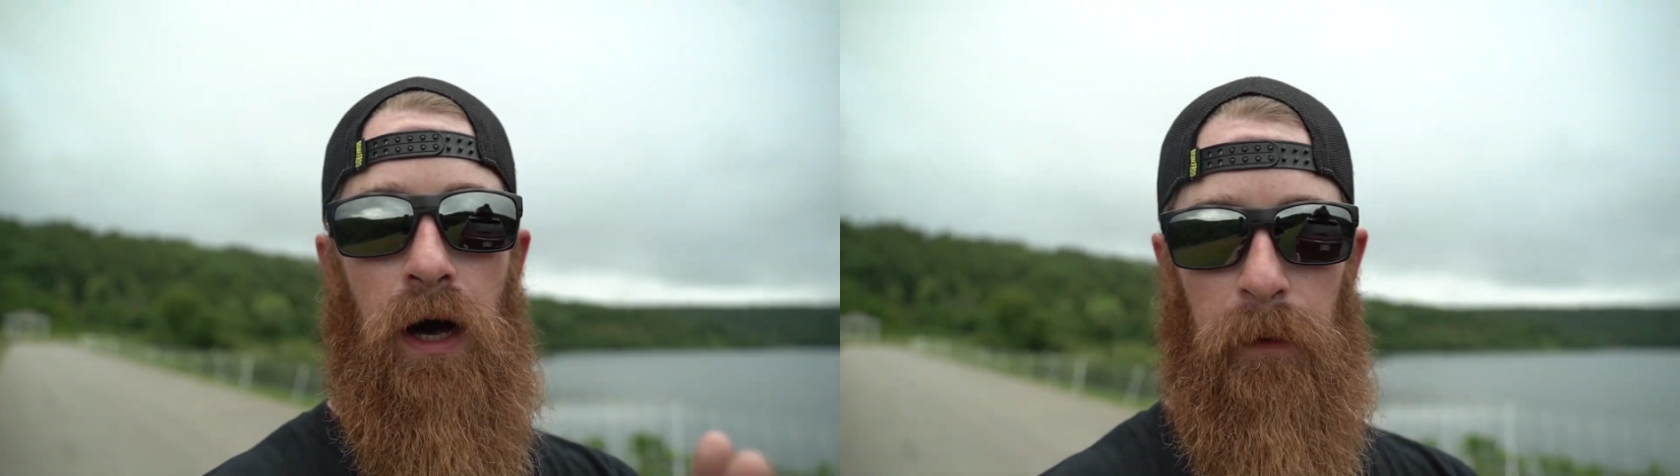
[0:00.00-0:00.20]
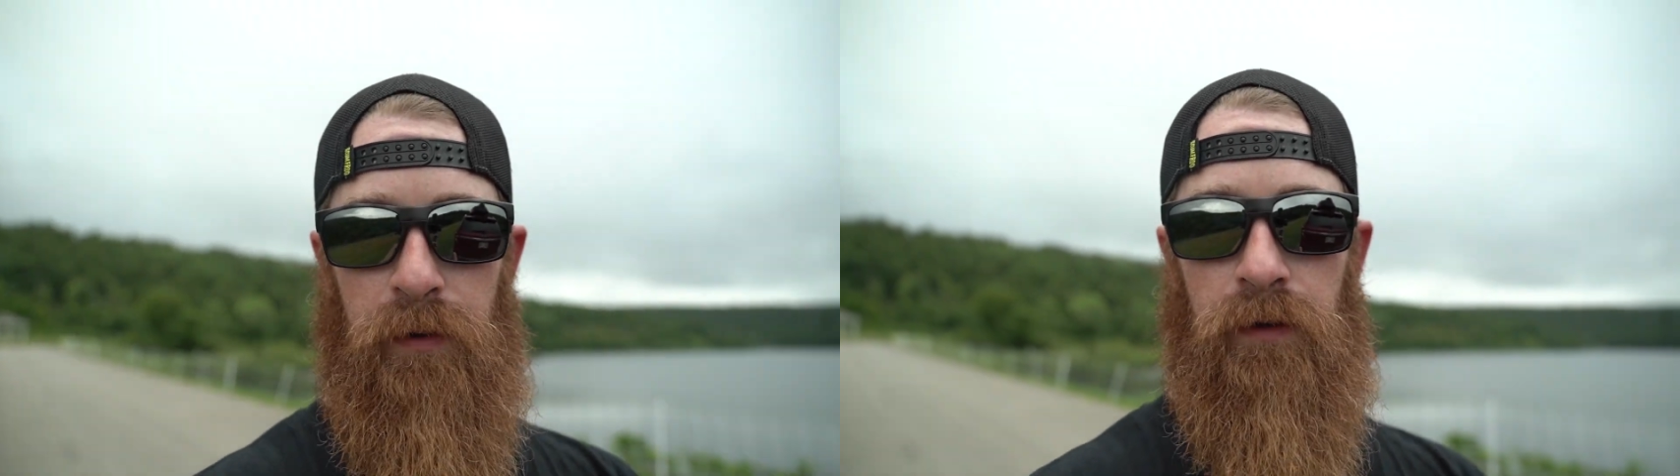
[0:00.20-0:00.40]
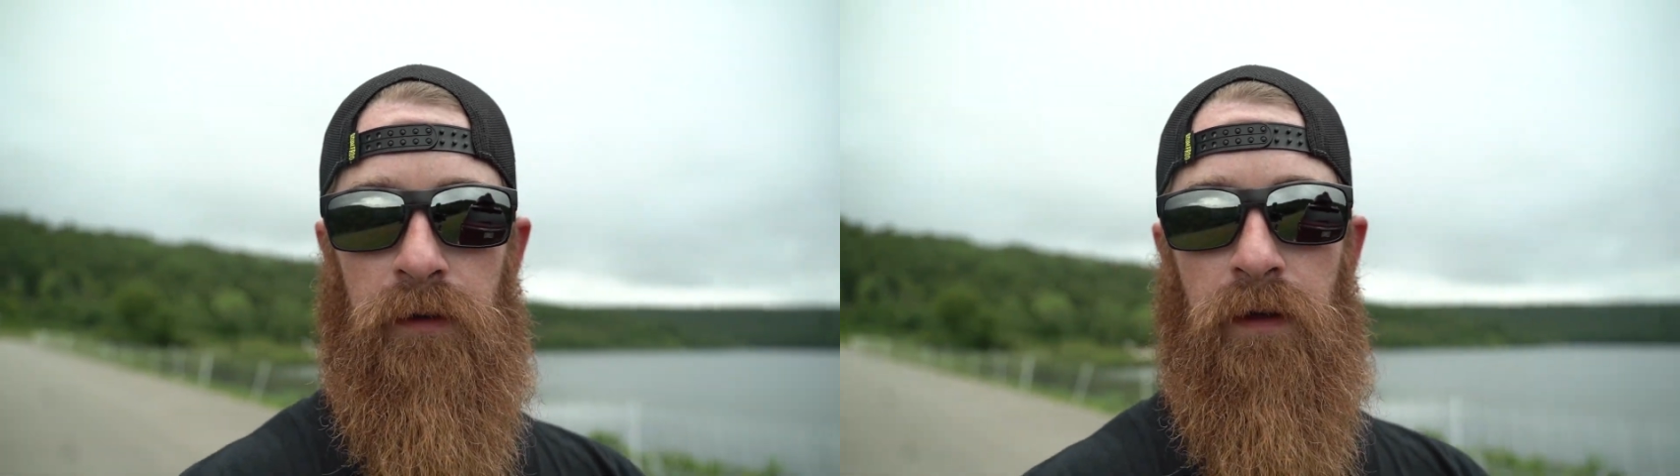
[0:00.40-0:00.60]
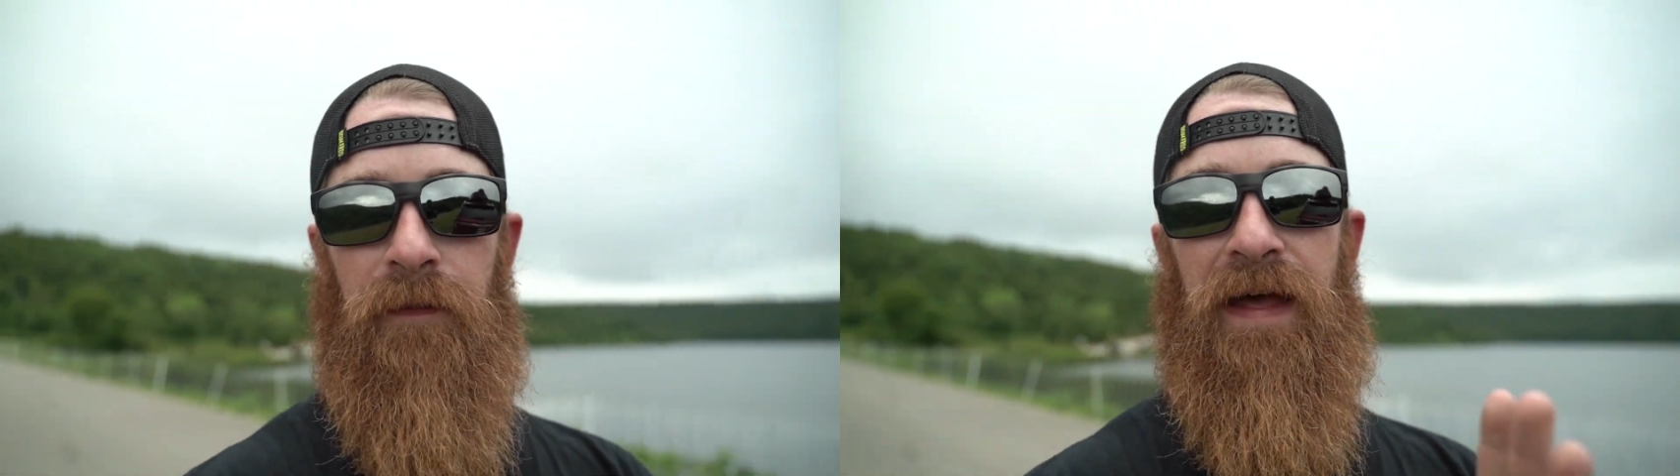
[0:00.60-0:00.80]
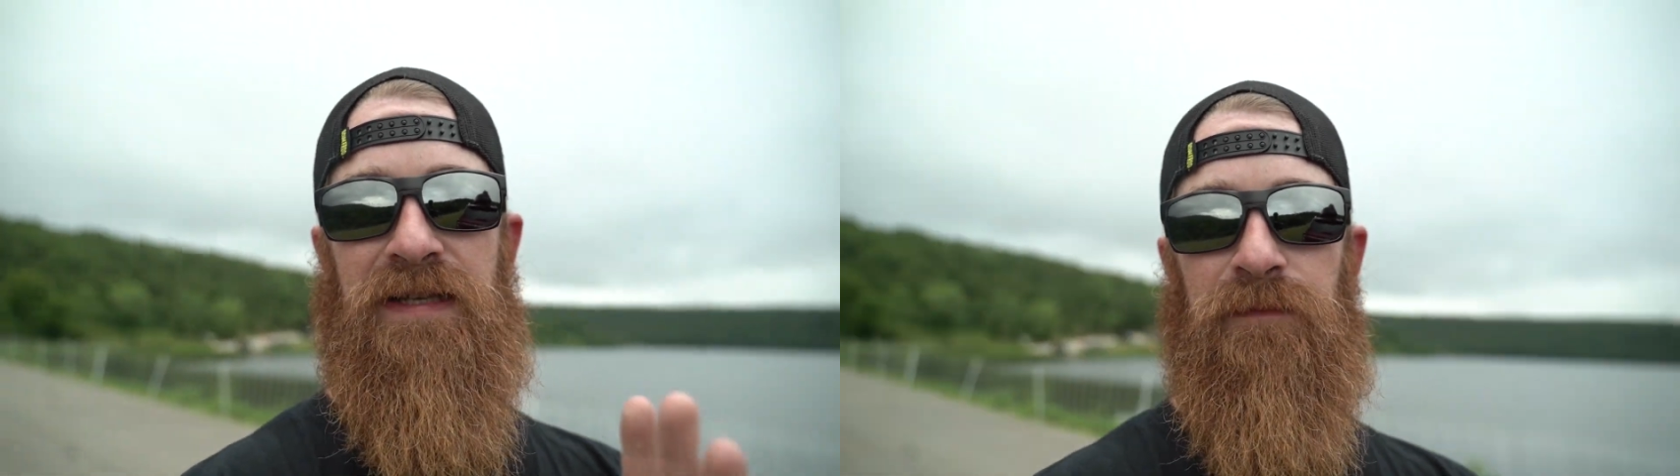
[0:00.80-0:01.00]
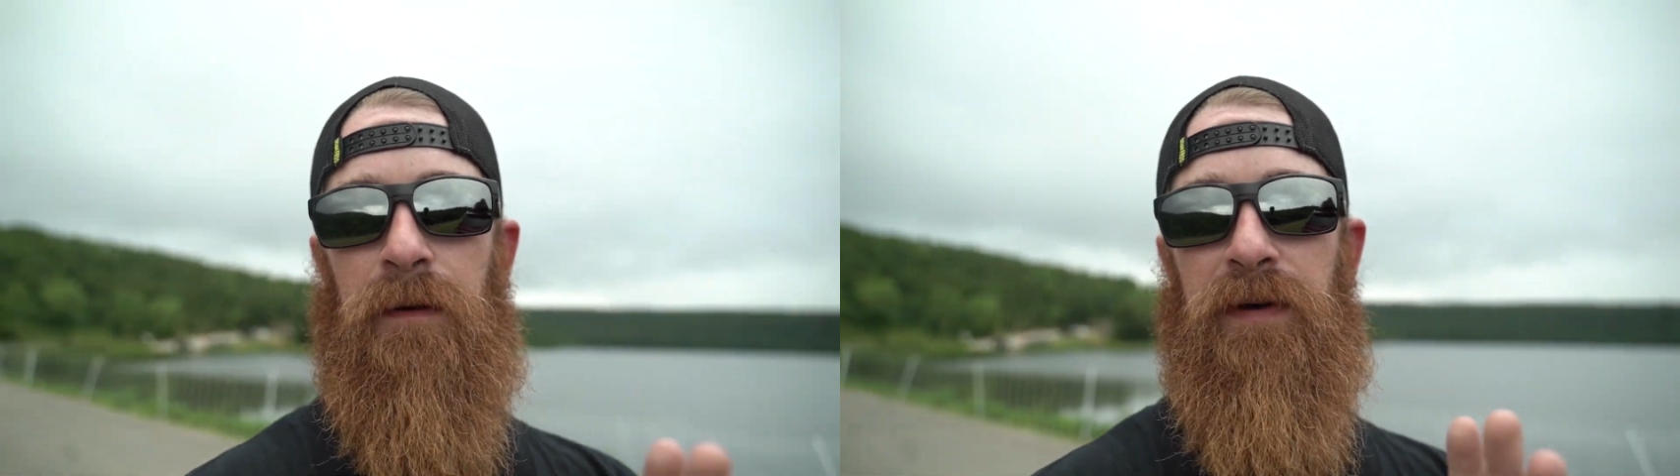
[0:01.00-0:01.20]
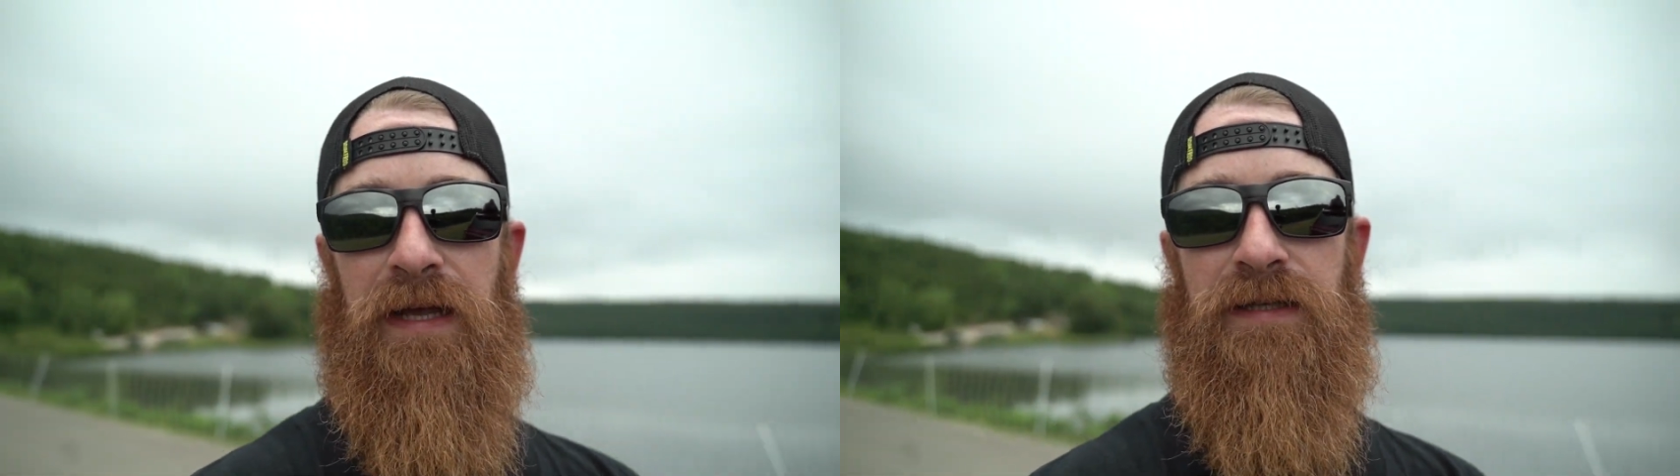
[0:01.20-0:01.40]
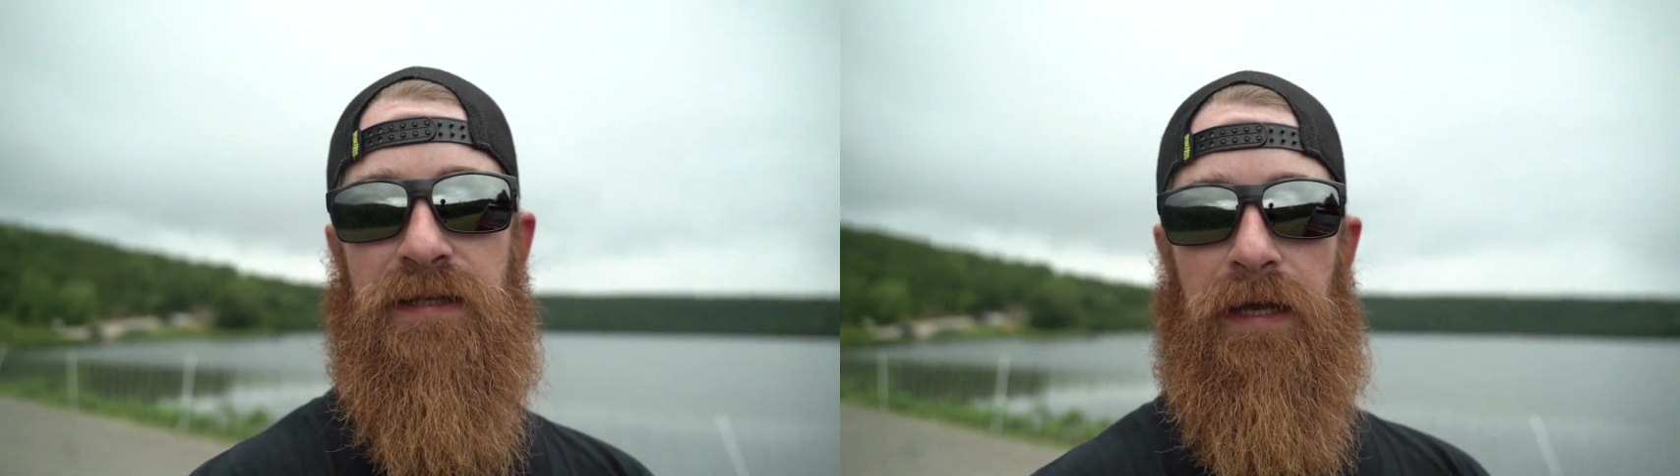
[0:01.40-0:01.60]
up. That's my
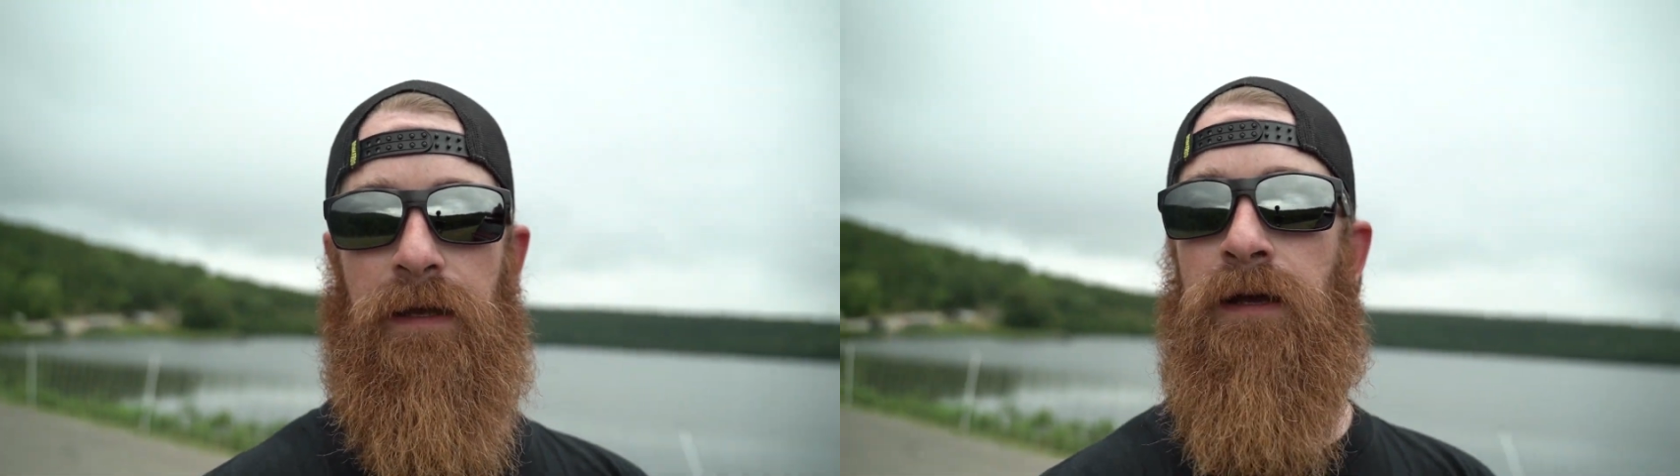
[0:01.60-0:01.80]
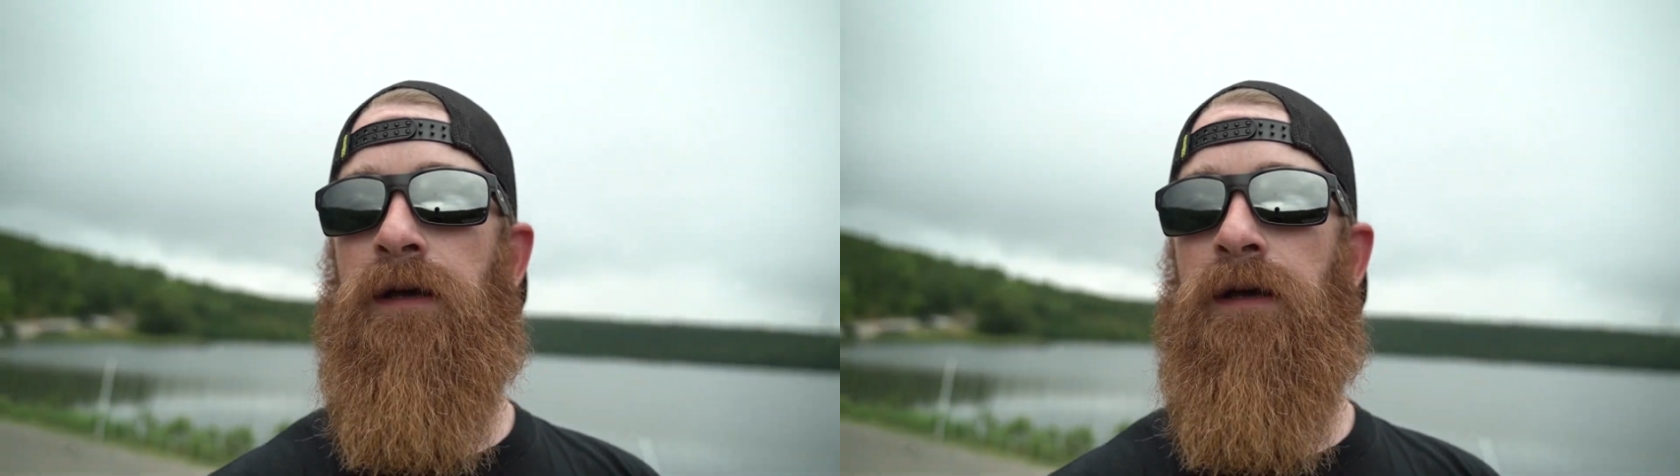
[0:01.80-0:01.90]
biggest thing.